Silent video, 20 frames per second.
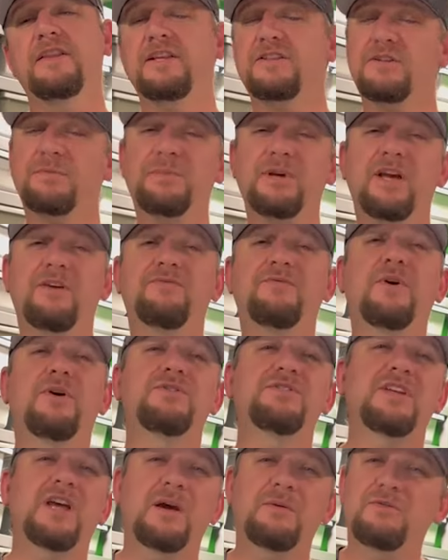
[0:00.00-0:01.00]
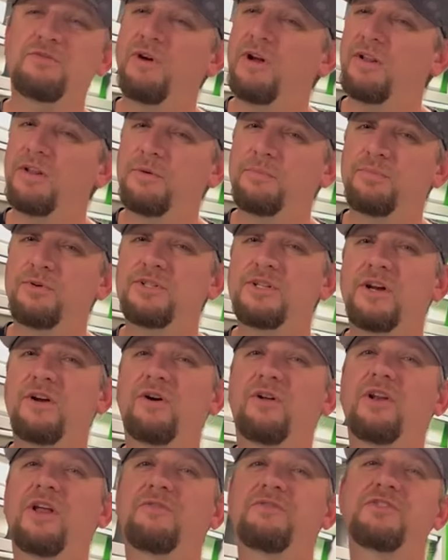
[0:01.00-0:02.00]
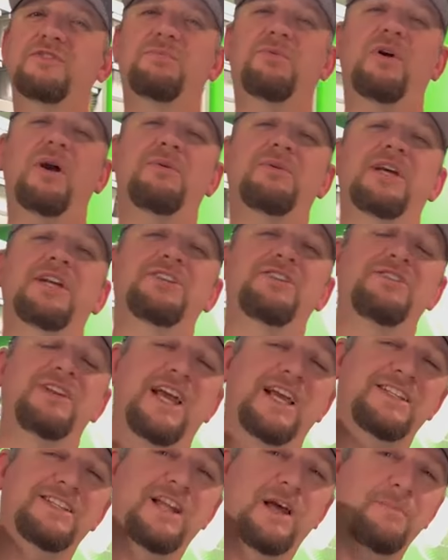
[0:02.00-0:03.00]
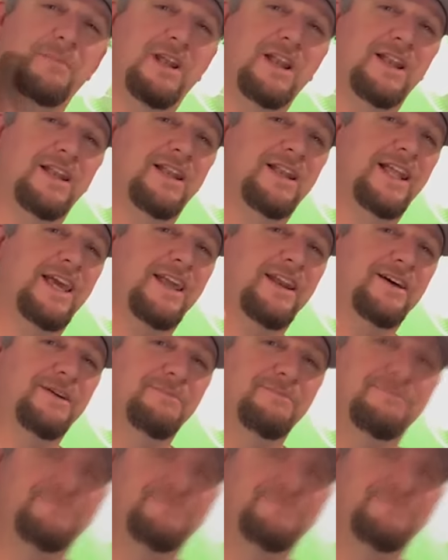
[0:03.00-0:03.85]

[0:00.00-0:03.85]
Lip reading: And that's going to be it, folks. I greatly appreciate all love and support. I'll catch you next time. Later.